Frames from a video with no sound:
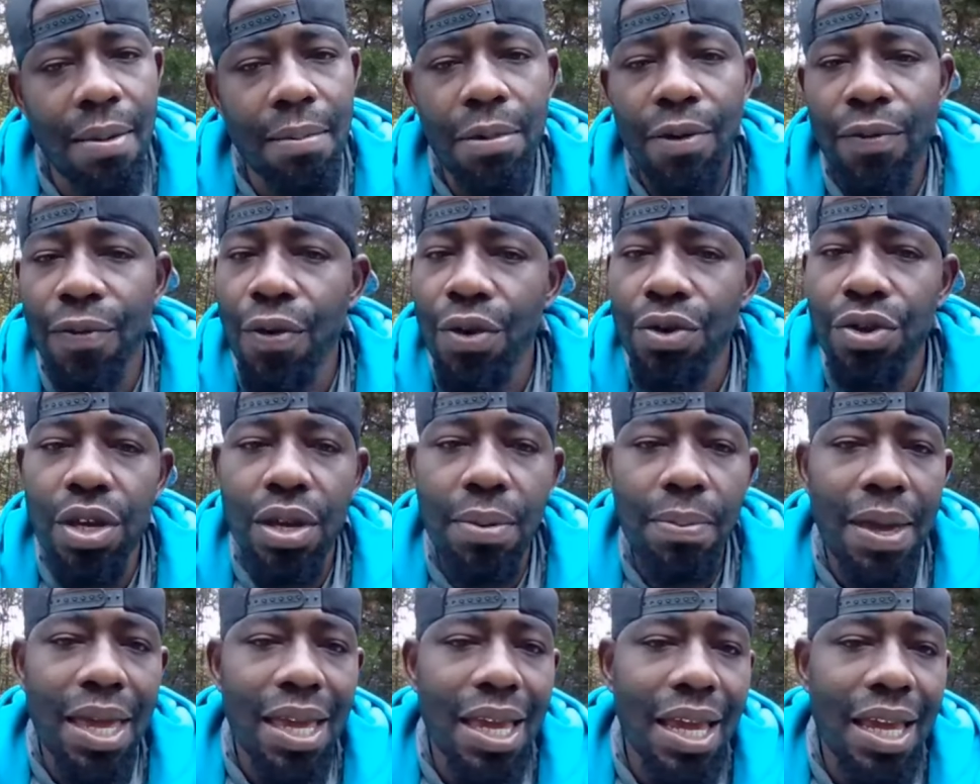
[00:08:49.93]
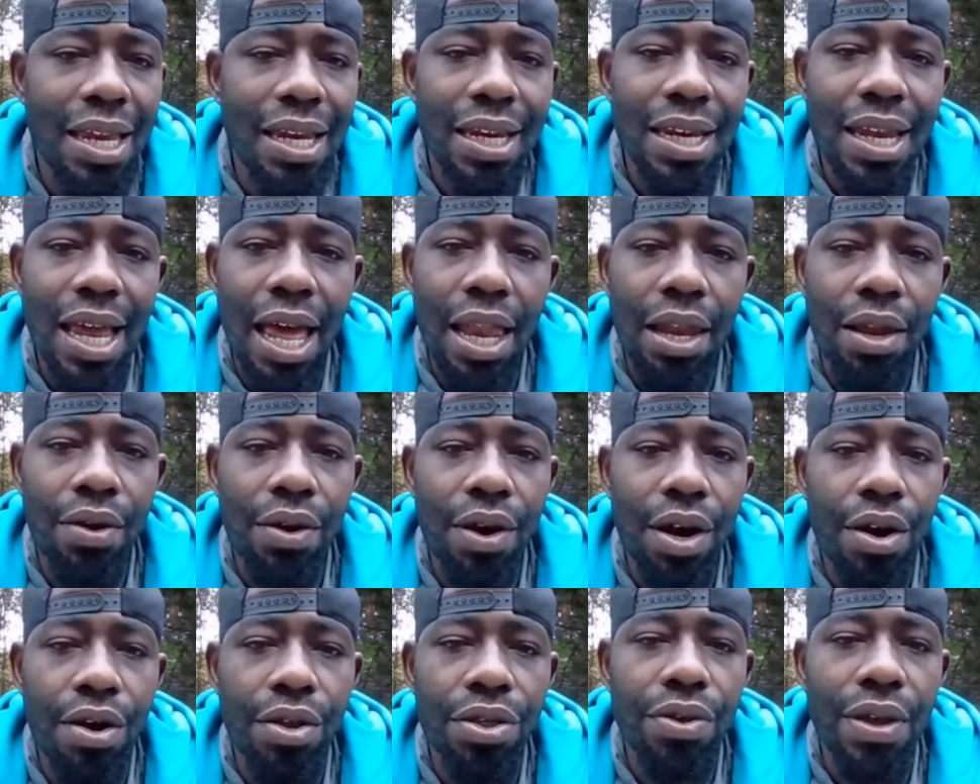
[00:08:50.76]
Before you can make any dollar
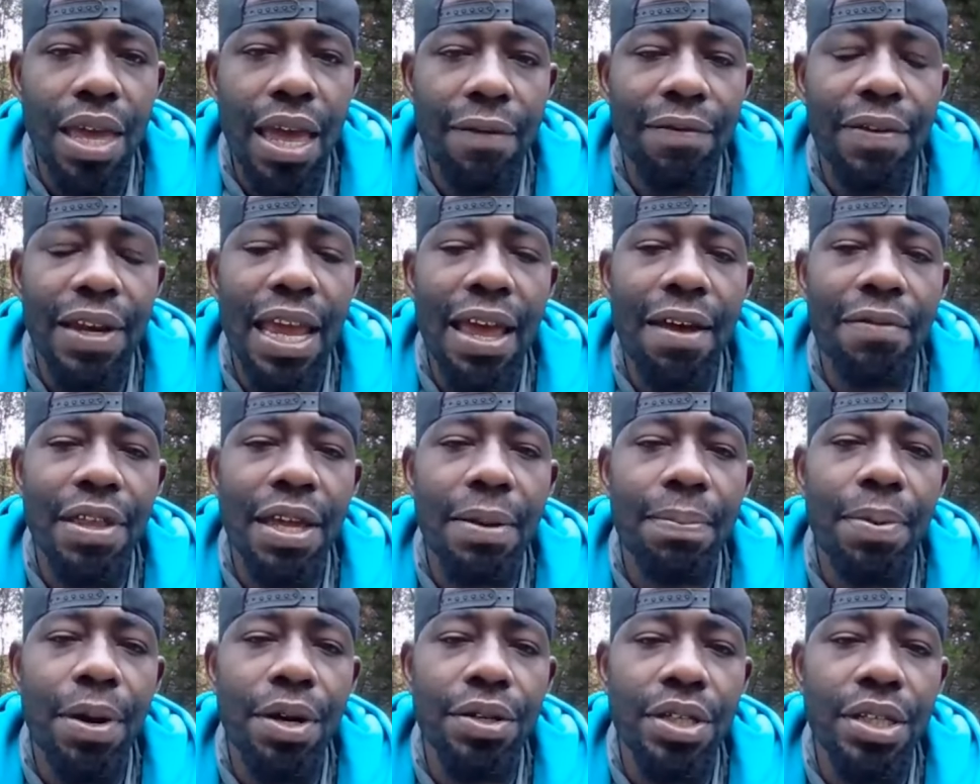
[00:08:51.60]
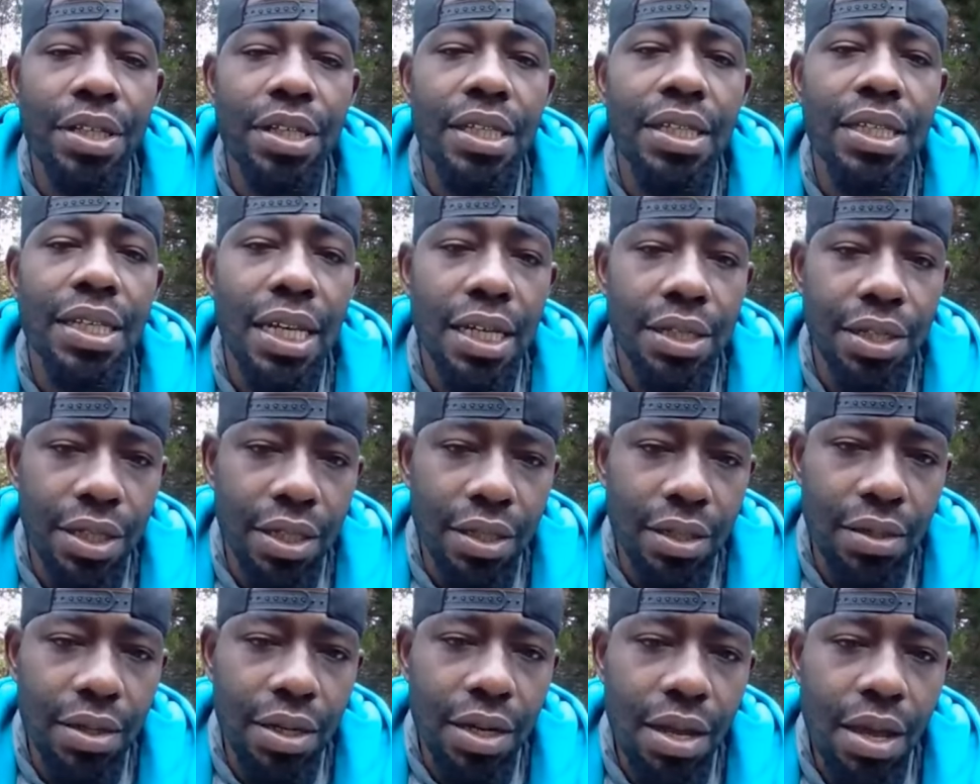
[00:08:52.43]
on earth, you have to have that person's
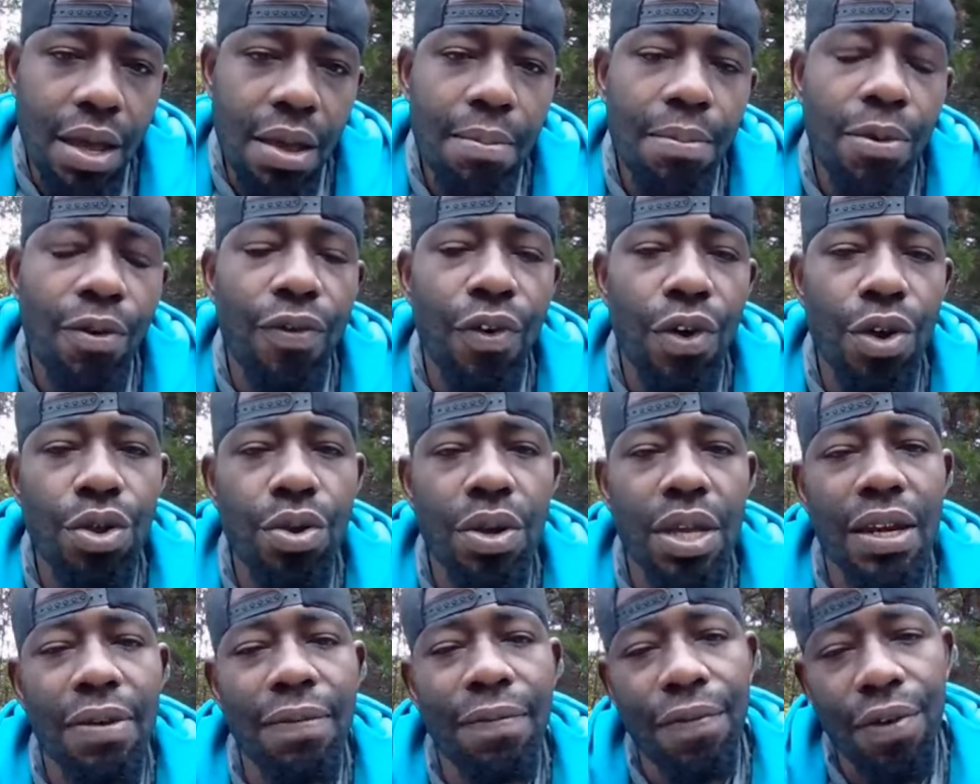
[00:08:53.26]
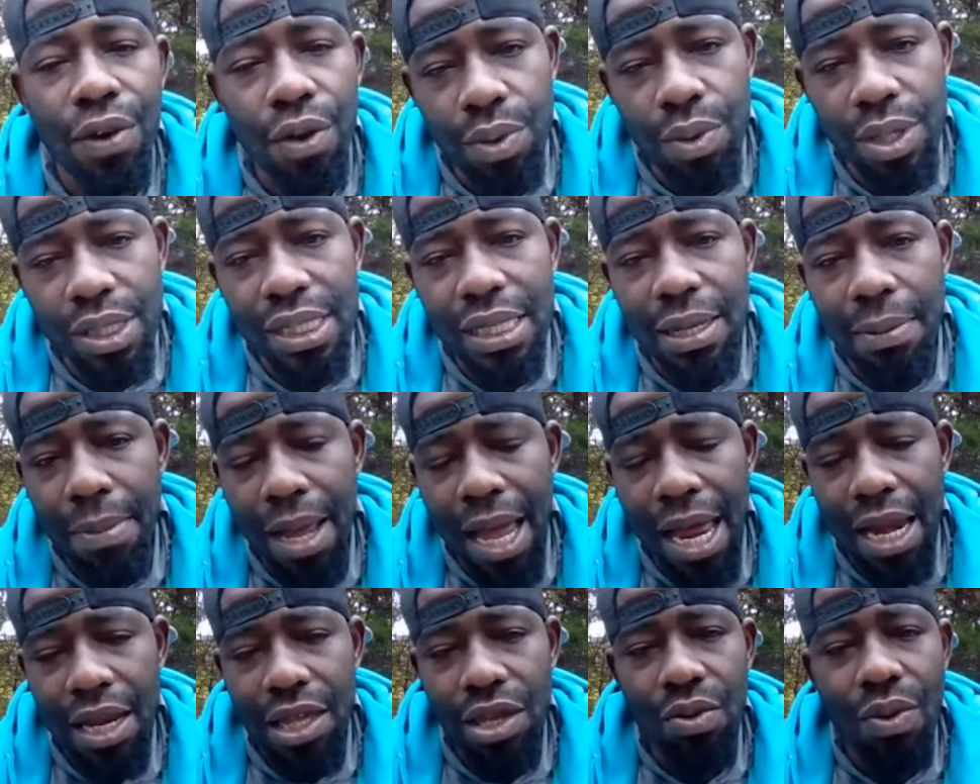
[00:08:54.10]
attention. Before you can influence
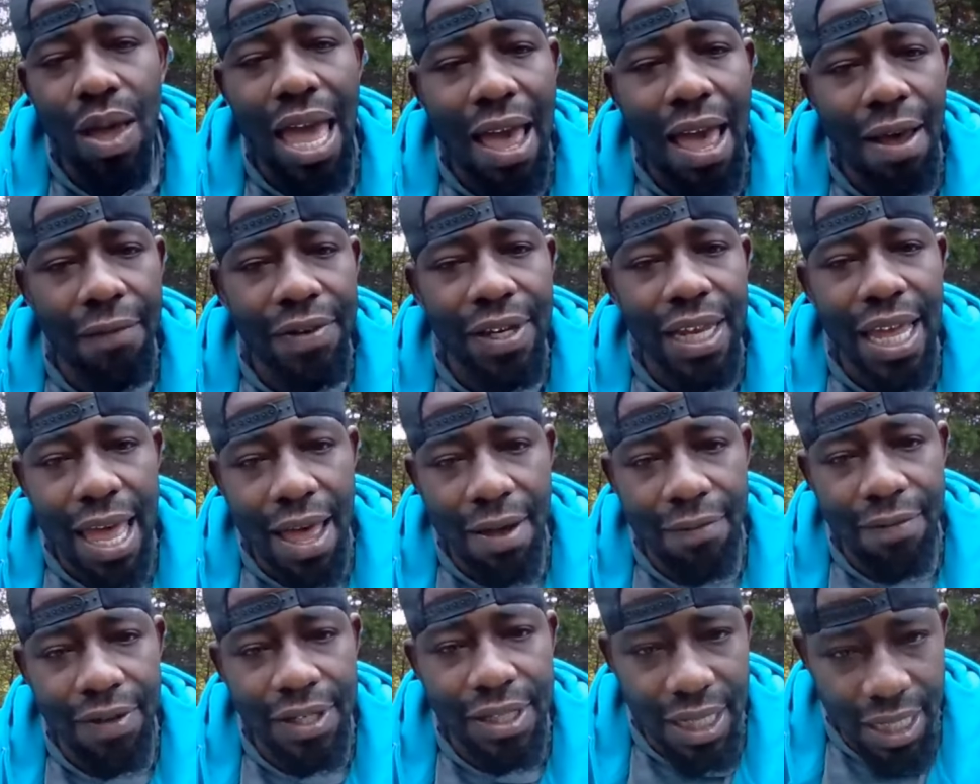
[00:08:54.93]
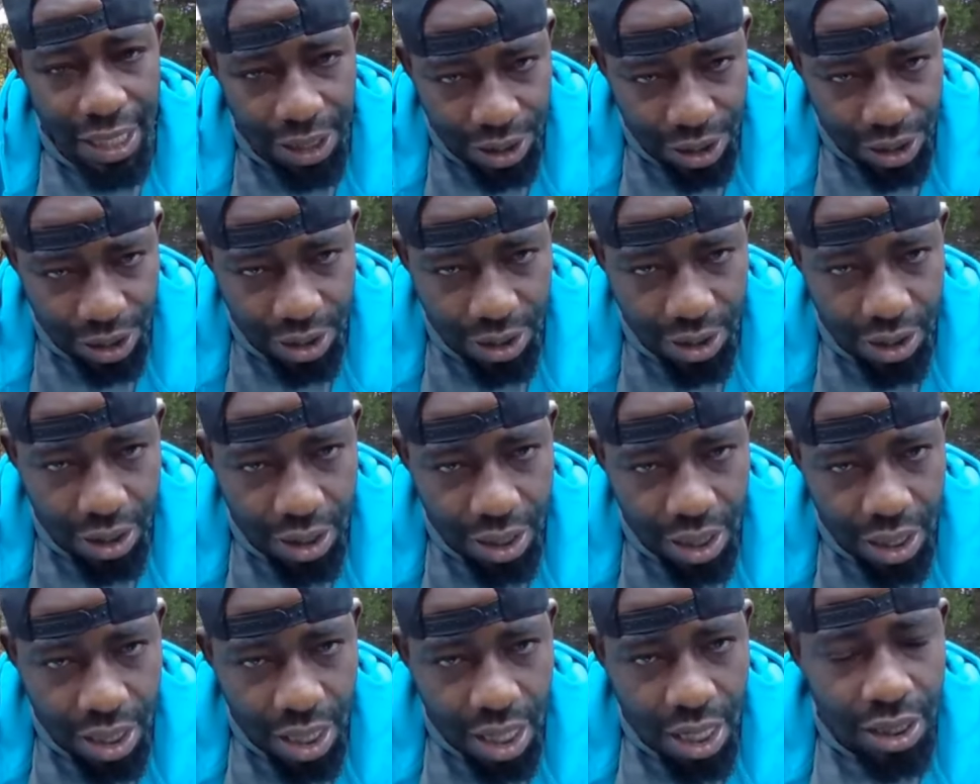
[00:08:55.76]
somebody, you have to have attention.
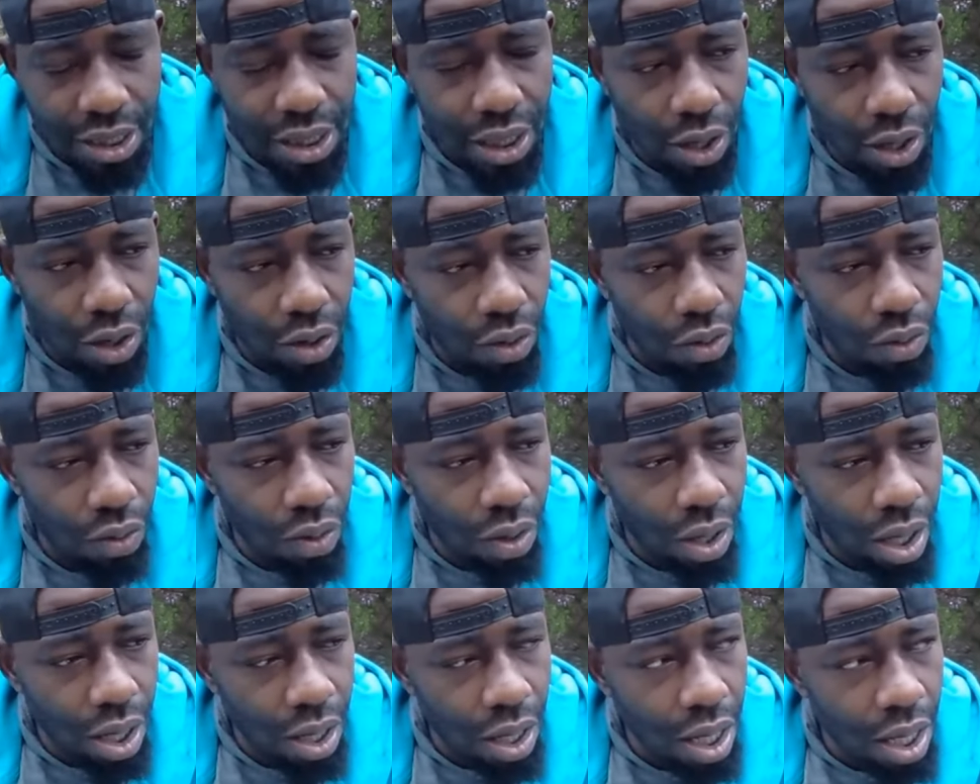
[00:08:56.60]
So